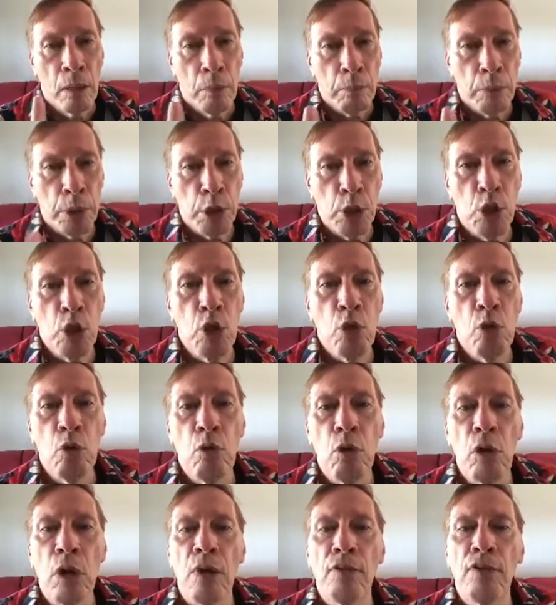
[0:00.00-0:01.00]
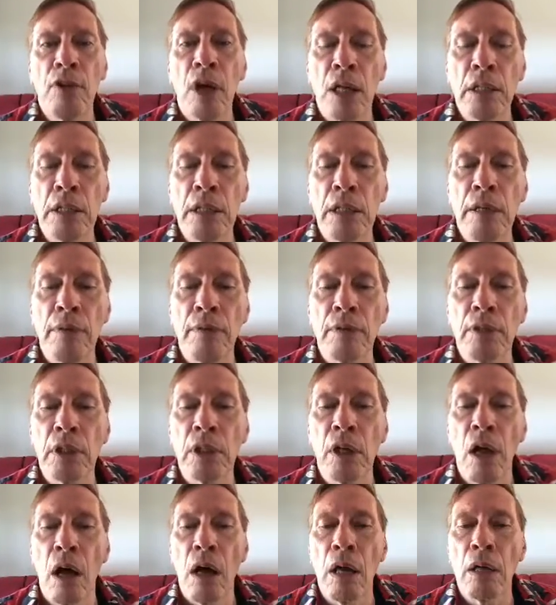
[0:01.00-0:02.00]
But you have got to give it to
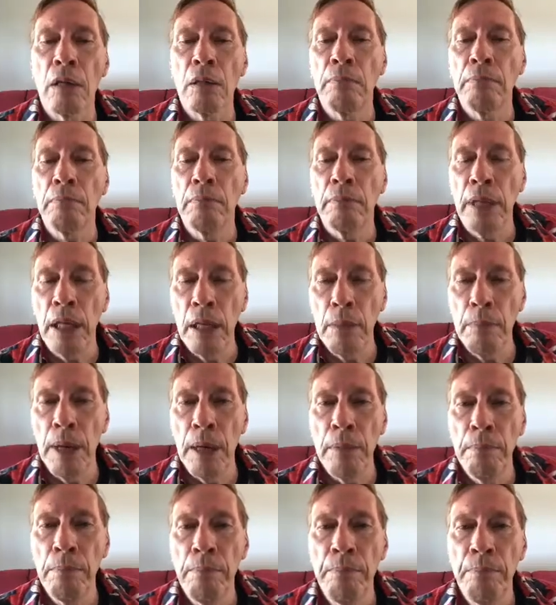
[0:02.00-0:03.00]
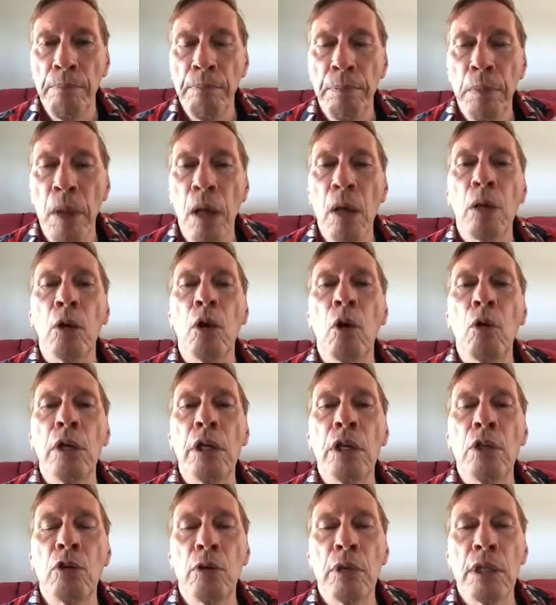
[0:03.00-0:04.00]
God. Amen. Go to
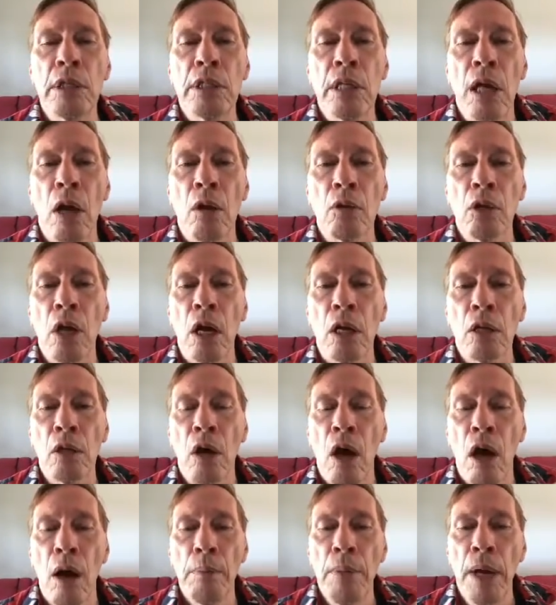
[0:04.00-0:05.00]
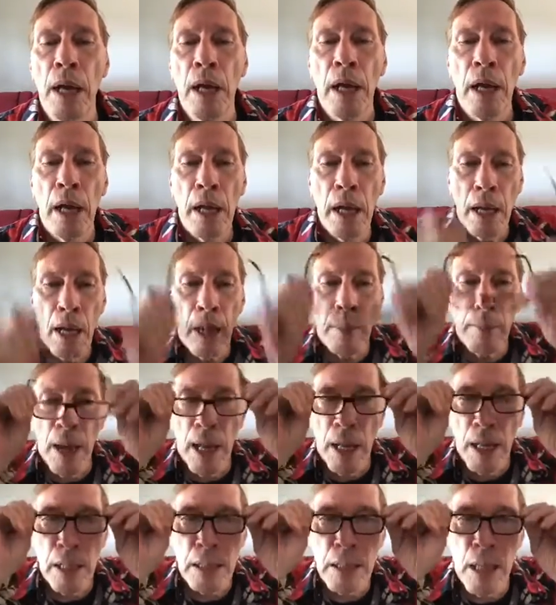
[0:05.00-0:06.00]
increasenow.com. Hey, I'm out
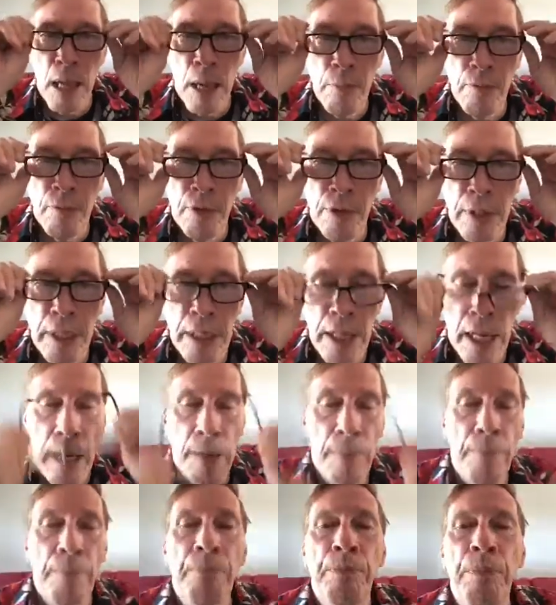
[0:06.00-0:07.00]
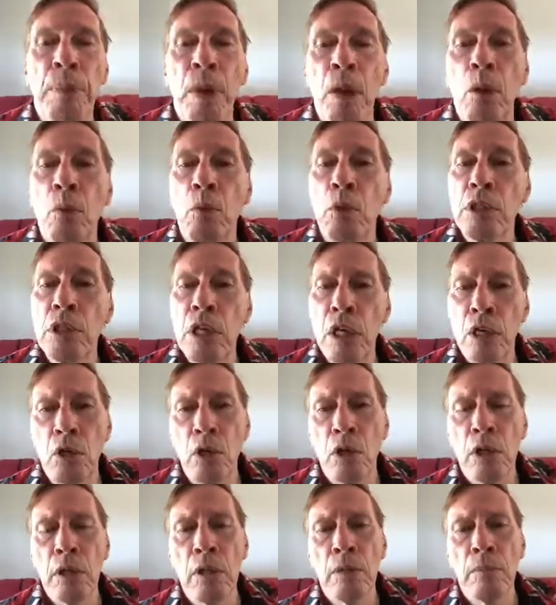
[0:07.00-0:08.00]
of time for today. Was that
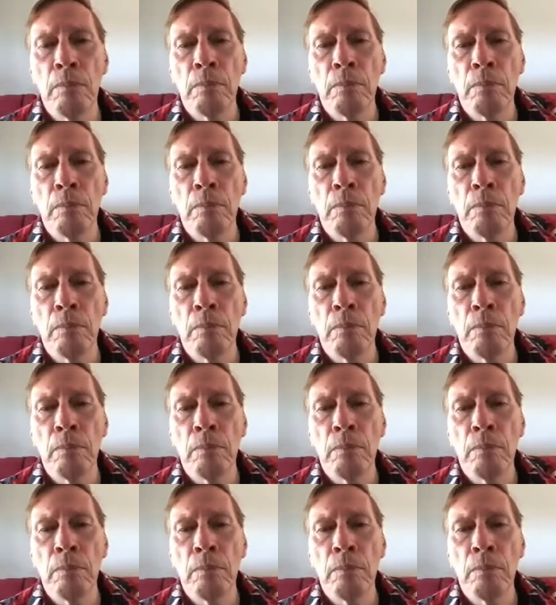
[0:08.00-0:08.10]
good?